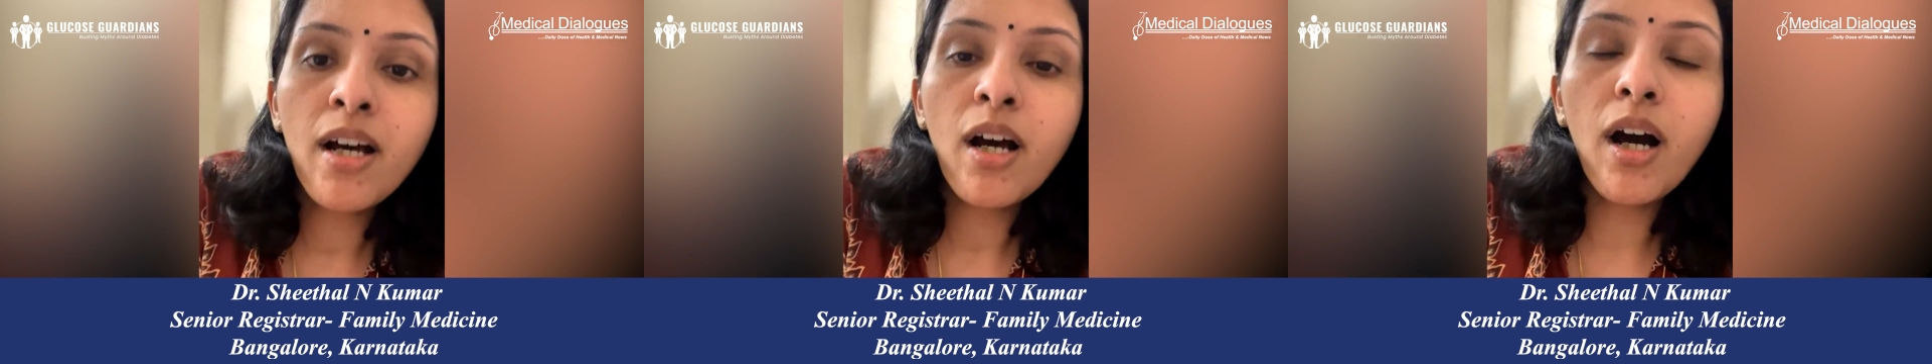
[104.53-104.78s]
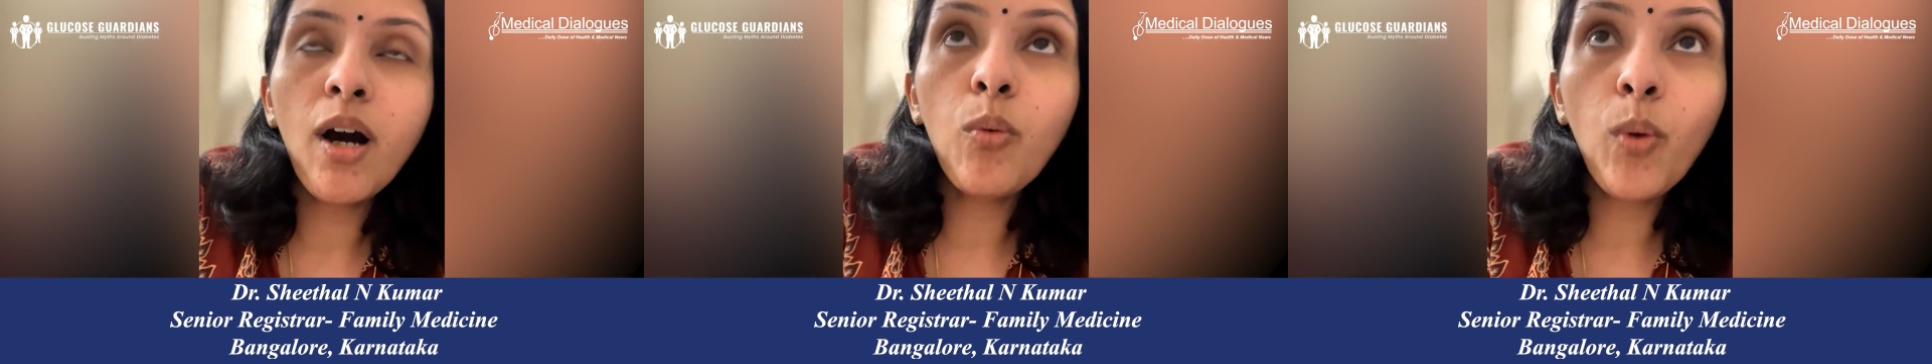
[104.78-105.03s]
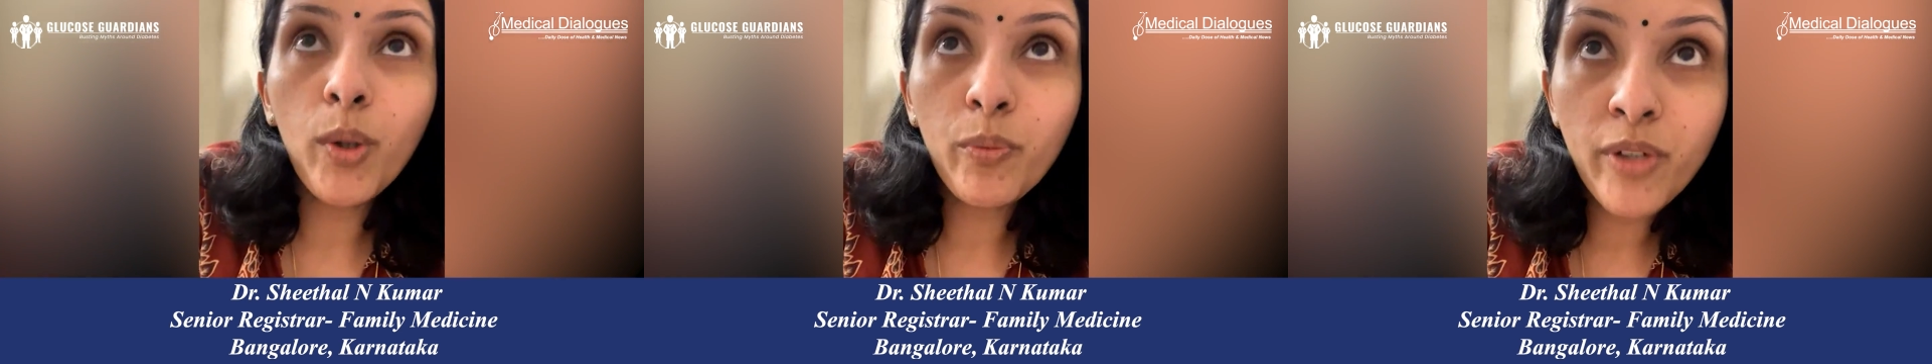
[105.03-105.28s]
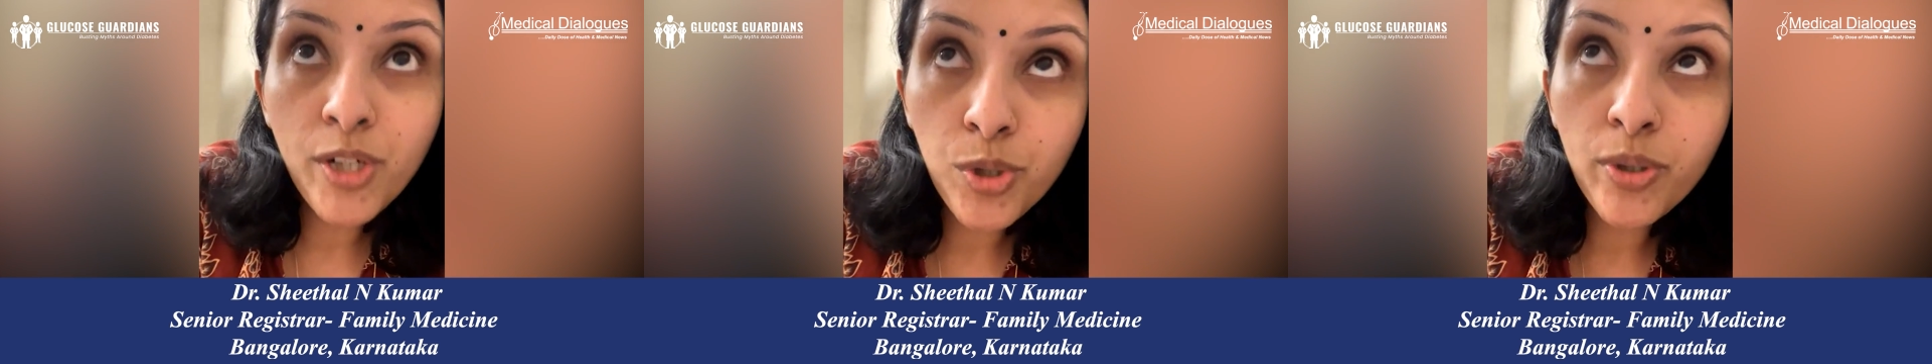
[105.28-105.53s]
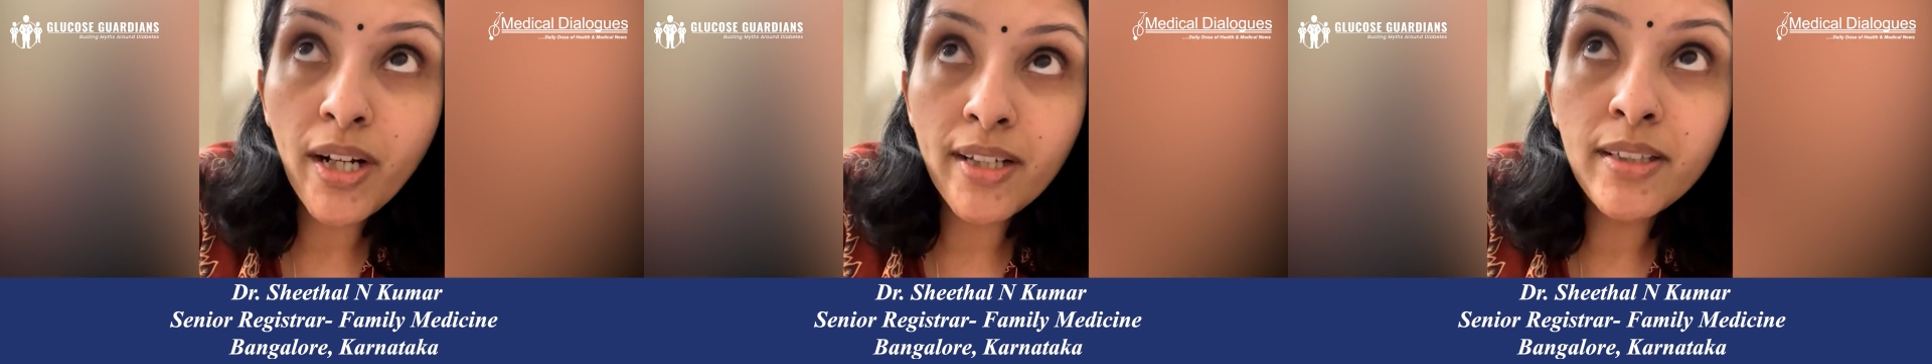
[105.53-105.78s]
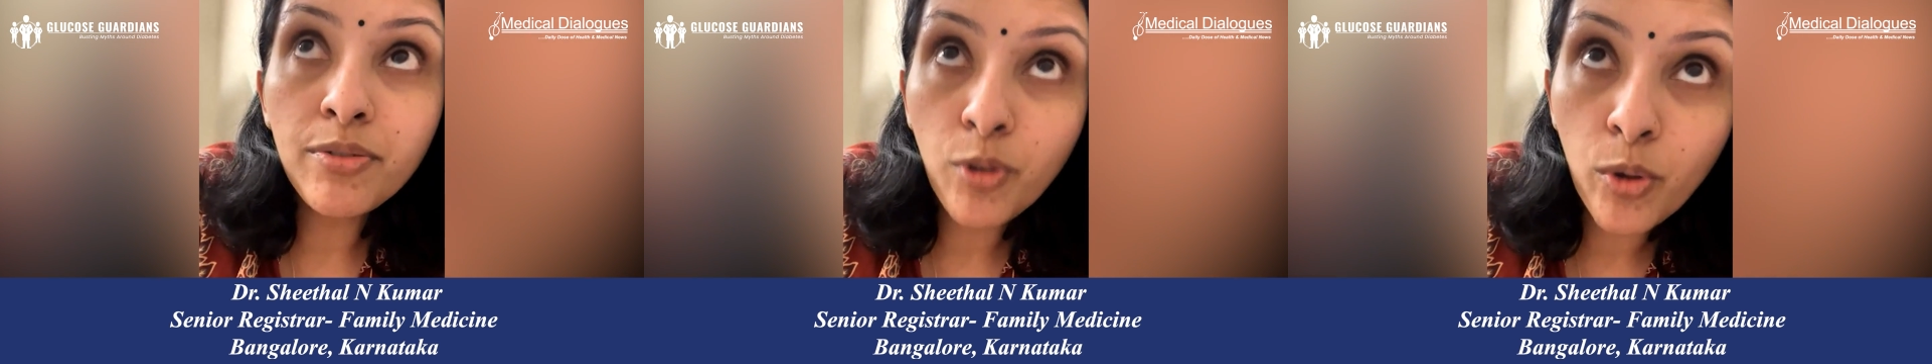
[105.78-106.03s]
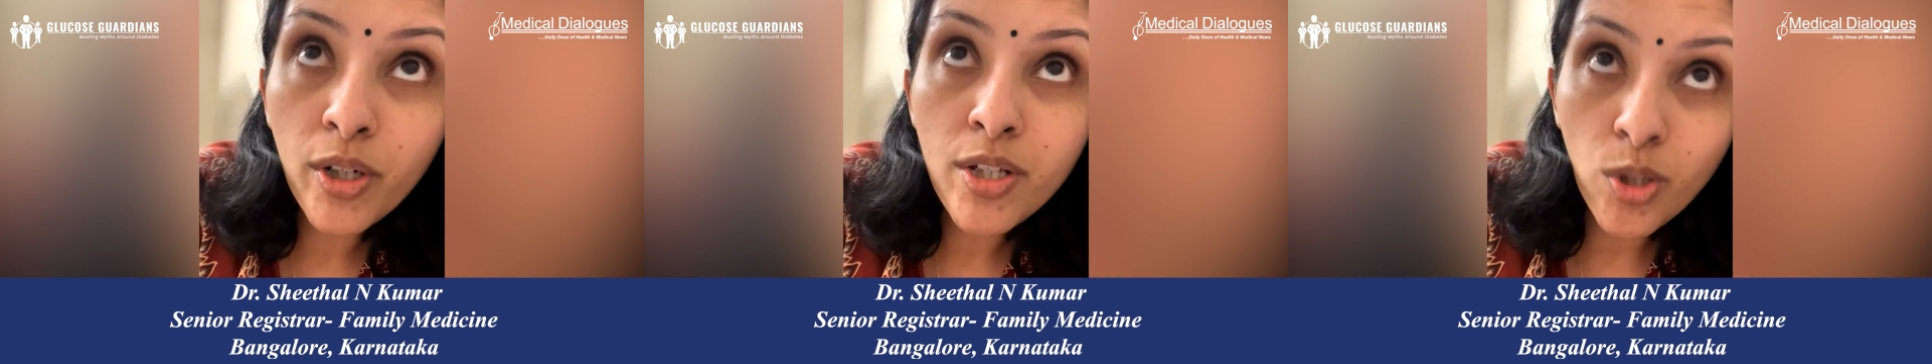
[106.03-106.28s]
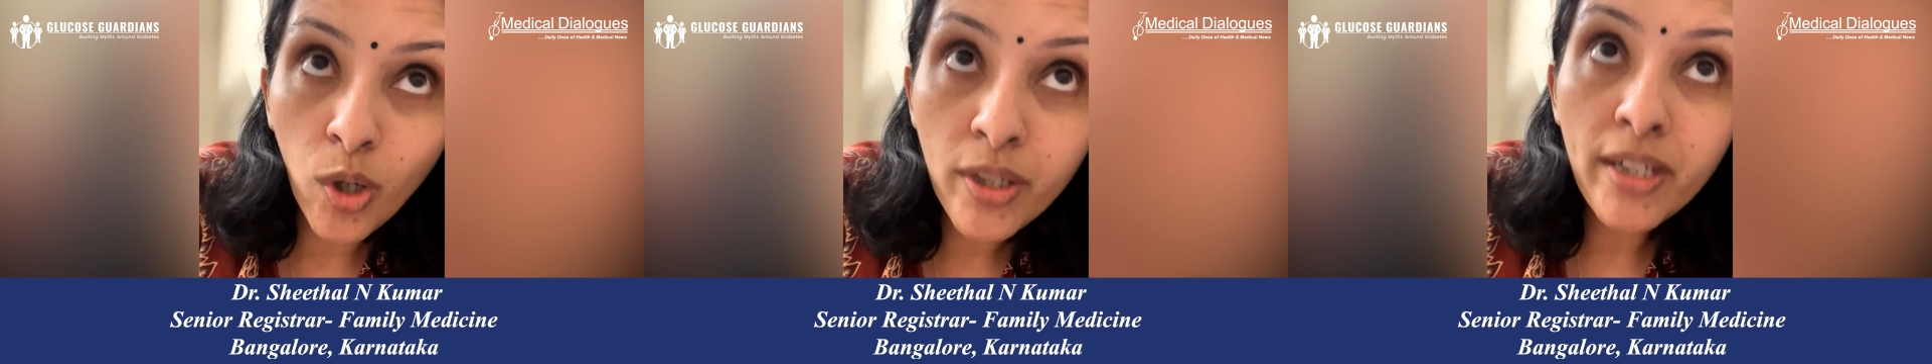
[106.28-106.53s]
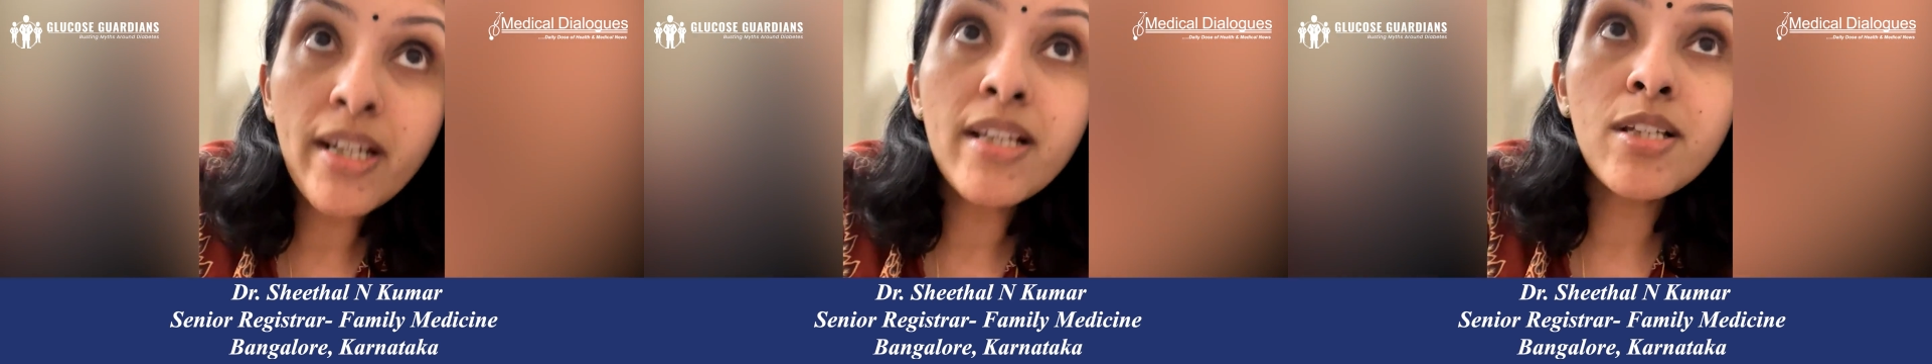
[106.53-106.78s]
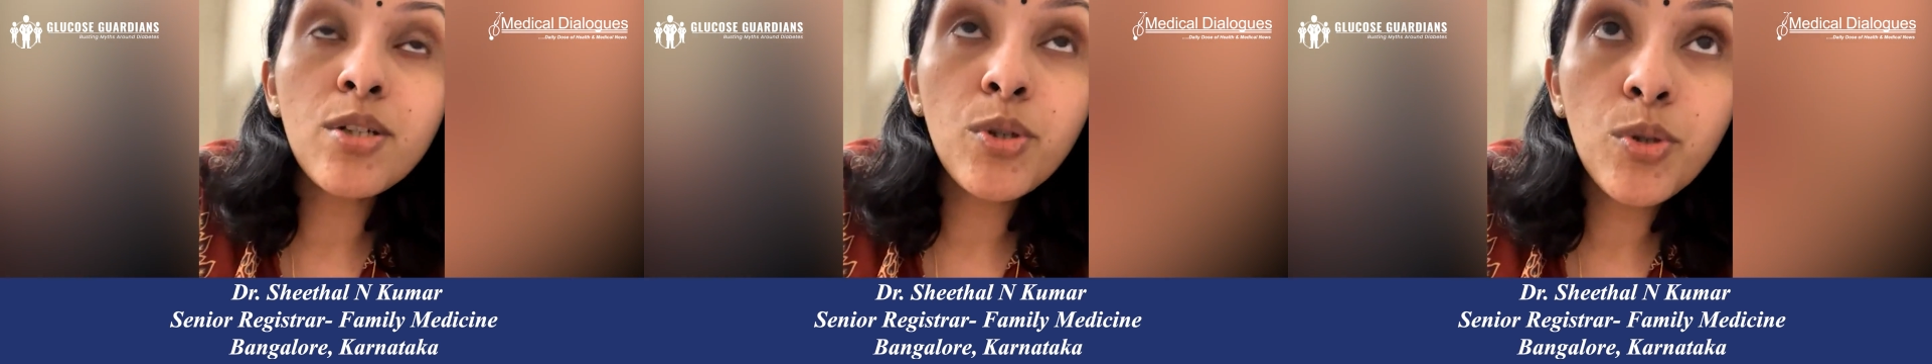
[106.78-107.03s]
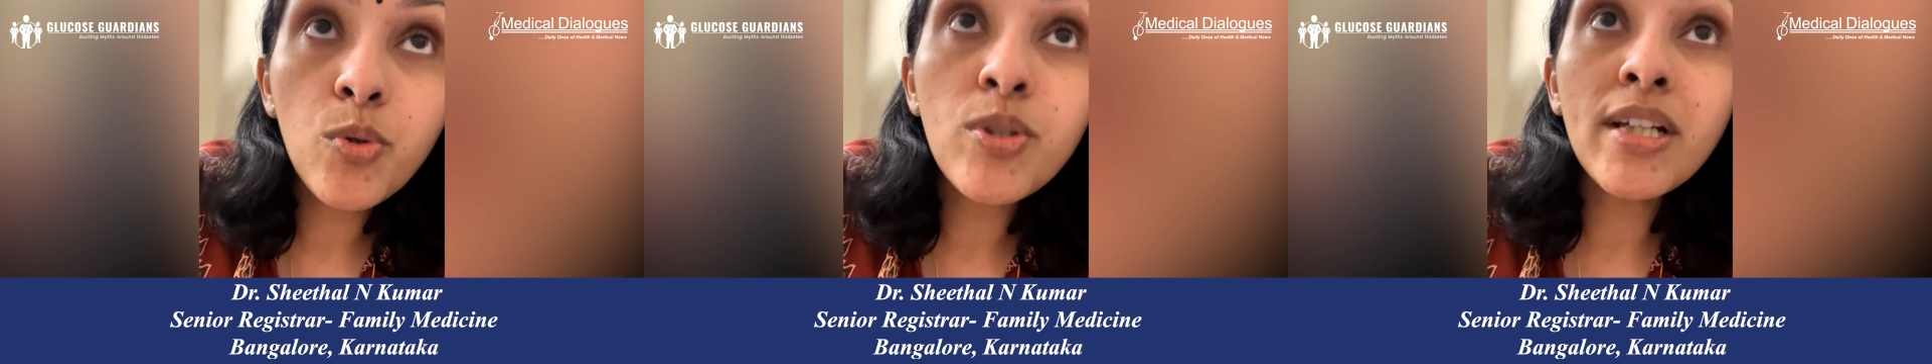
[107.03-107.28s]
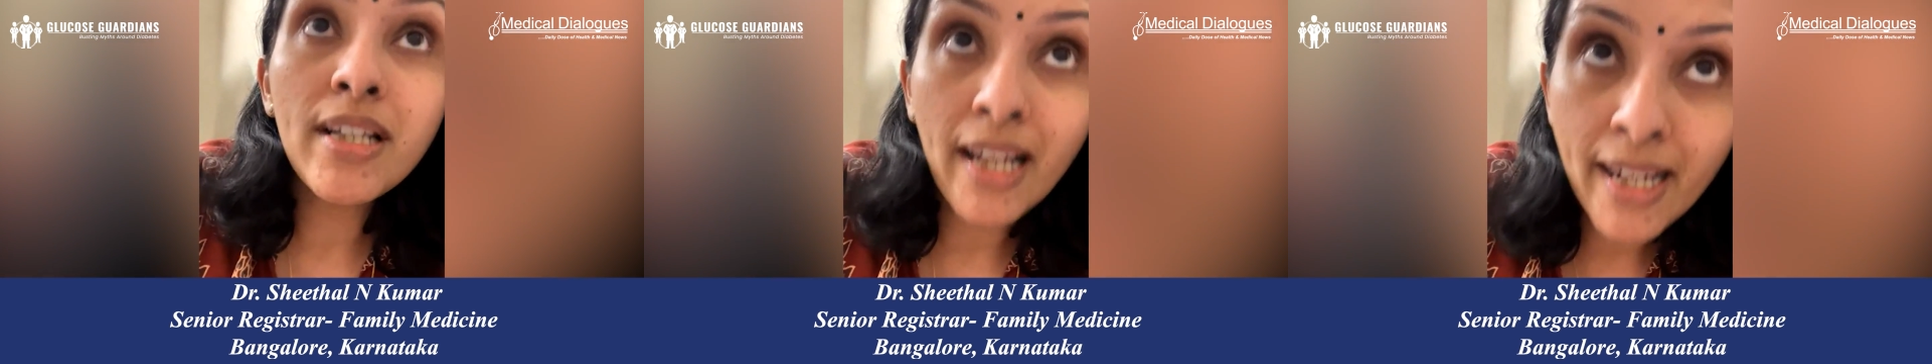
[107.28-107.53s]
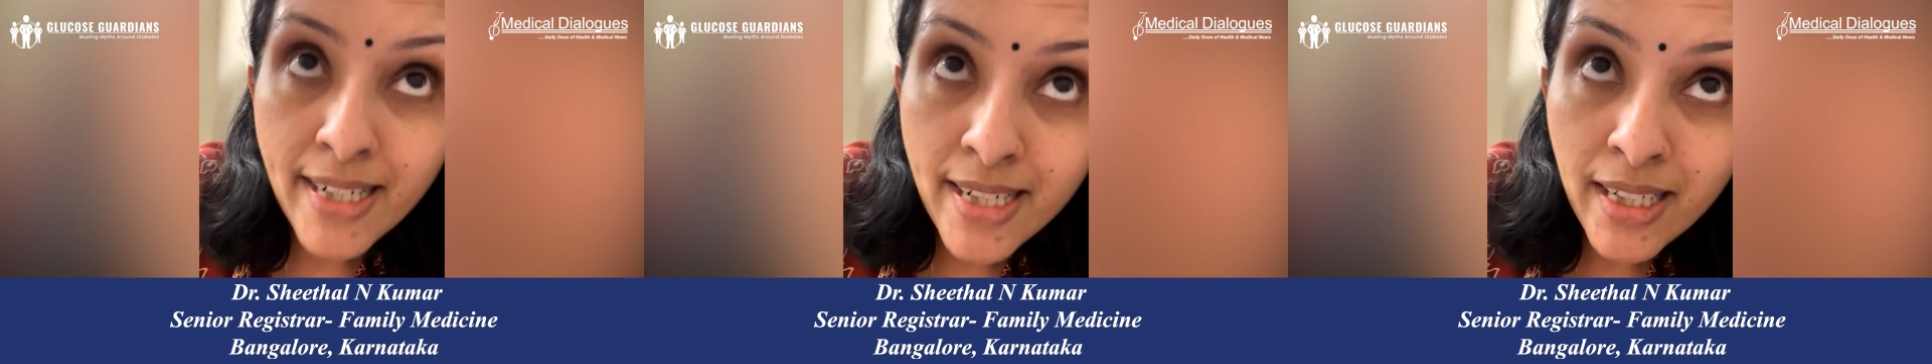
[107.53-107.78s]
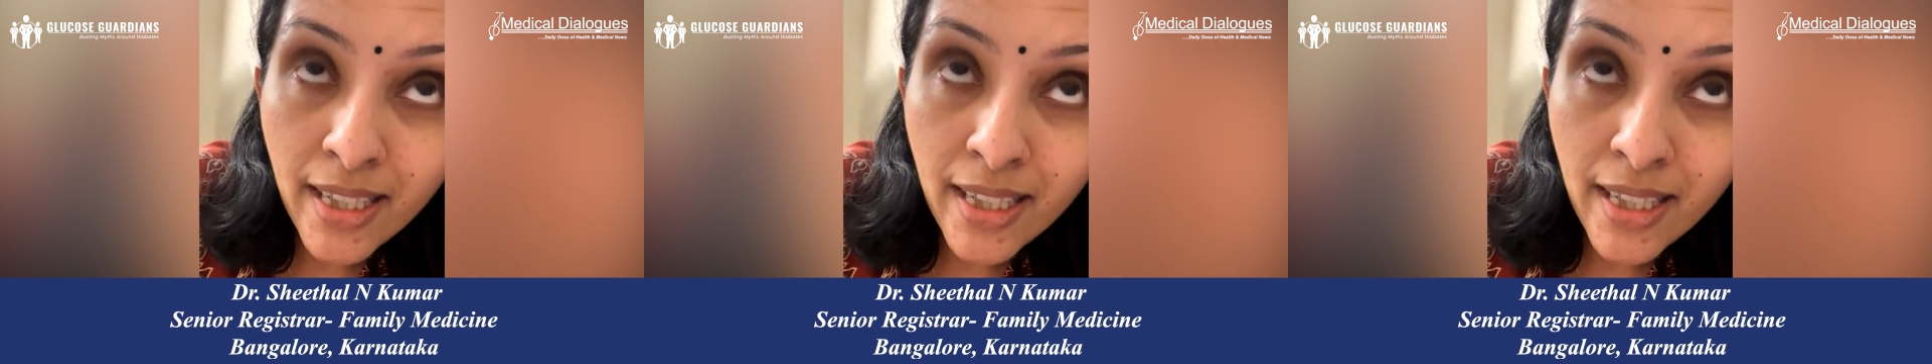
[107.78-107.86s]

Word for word: Uh, what we should rather focus on is to use the right